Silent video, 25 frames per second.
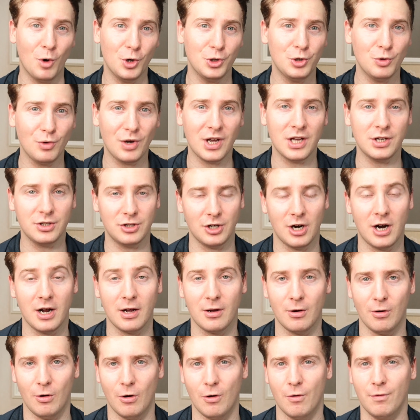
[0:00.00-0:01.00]
what you can
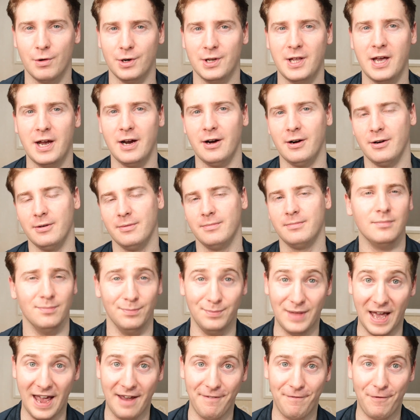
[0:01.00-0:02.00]
track over there.
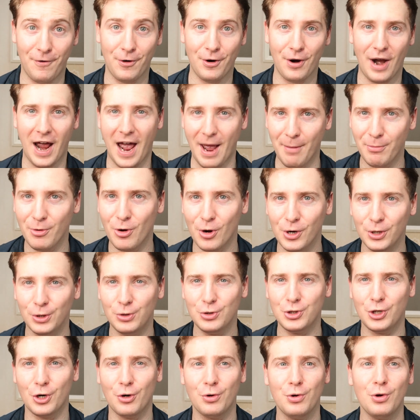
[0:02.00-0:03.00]
Therefore, I'm going
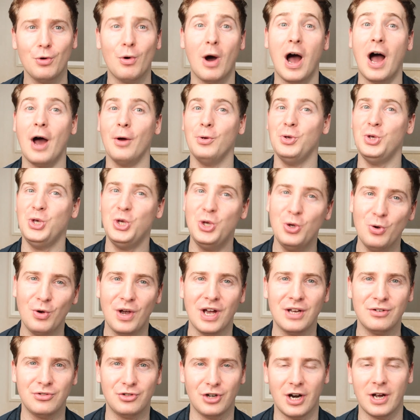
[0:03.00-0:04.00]
to show you how you
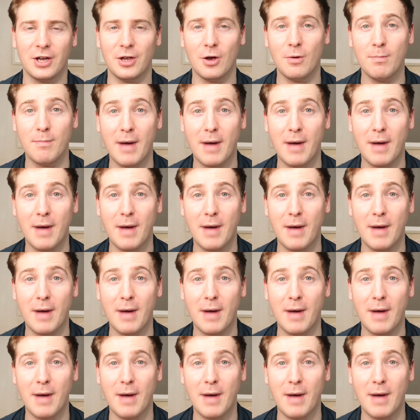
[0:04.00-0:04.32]
can track your